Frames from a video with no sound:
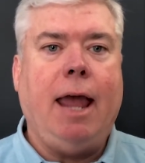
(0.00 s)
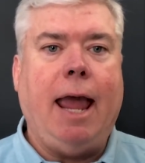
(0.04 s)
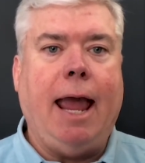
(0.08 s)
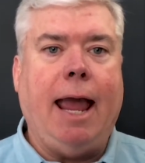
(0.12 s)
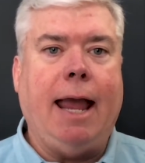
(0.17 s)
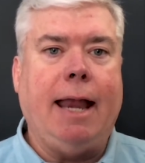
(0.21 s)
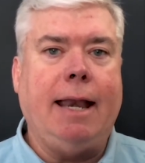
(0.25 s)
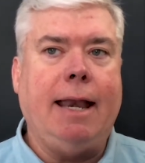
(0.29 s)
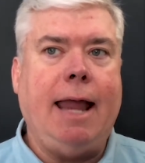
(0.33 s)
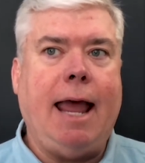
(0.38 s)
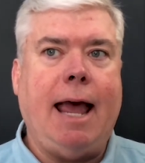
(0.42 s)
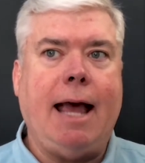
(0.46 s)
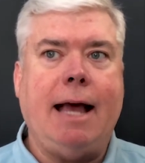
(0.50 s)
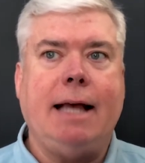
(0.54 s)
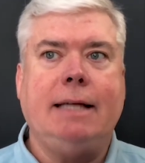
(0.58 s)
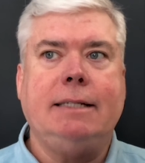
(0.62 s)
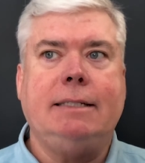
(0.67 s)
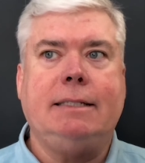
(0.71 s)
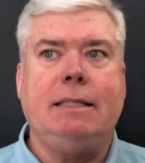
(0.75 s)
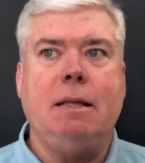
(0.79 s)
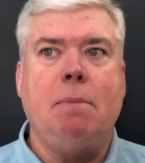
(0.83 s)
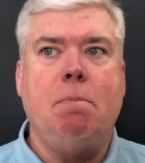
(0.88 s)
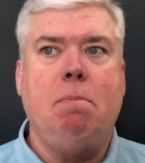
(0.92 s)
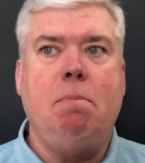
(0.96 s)
and
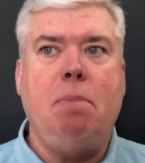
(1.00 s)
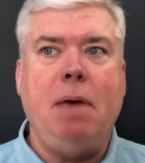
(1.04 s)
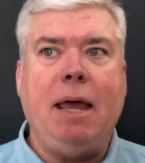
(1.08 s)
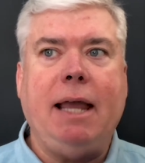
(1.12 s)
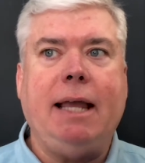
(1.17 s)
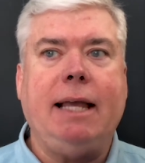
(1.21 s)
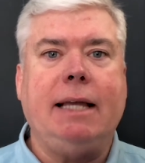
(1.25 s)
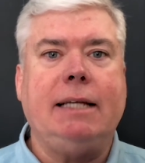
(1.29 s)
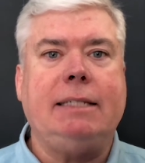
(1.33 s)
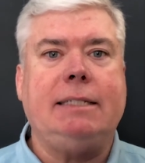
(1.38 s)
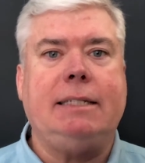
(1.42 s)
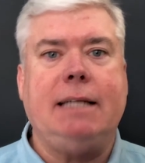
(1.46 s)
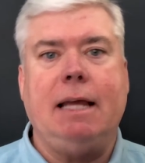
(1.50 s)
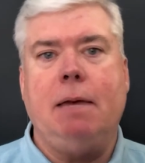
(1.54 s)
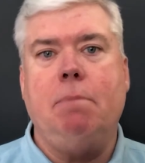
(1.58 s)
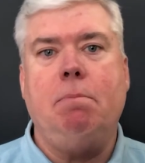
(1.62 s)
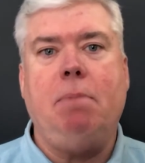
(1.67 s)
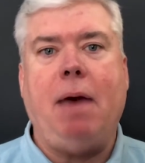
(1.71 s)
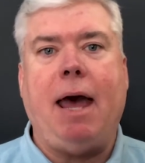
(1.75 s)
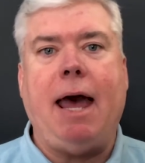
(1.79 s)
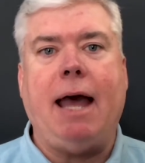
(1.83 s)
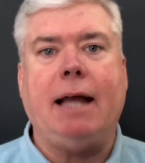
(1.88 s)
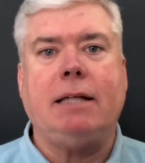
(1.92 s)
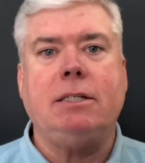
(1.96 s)
has the biggest
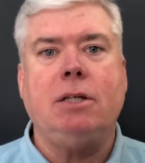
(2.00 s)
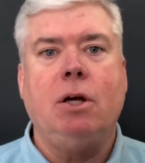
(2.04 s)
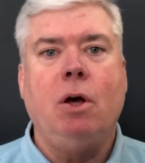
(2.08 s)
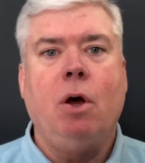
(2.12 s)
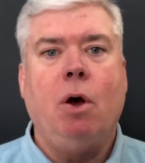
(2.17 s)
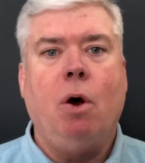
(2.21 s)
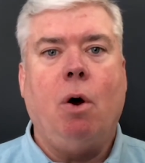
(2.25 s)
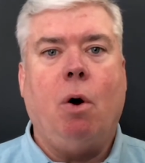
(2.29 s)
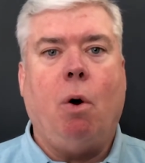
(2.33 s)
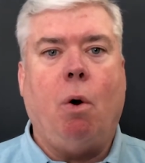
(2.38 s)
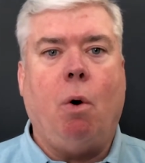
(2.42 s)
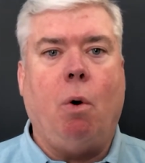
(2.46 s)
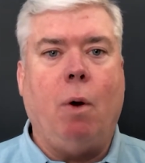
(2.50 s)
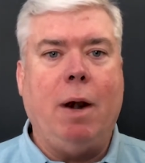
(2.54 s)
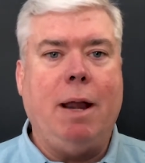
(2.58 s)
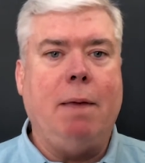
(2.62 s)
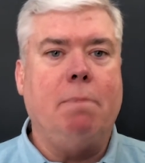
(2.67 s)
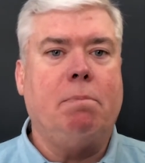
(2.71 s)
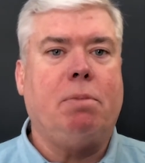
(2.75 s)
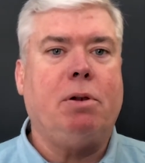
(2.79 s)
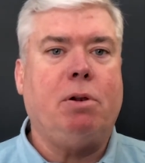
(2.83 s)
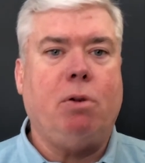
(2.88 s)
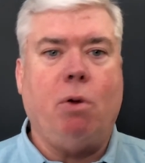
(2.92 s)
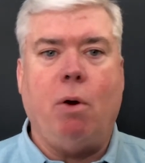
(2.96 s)
impact on
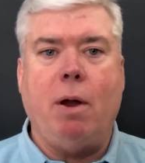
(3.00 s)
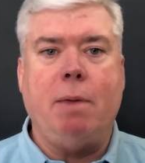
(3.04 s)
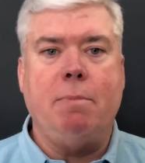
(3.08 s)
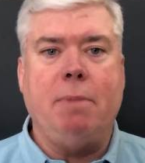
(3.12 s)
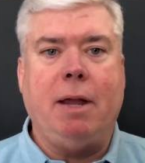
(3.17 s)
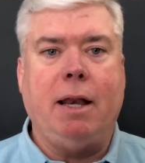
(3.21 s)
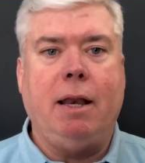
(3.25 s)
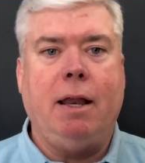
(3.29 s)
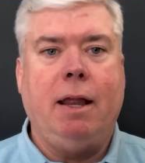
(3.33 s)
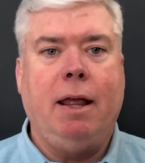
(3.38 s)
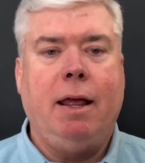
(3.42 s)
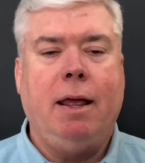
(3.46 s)
employment.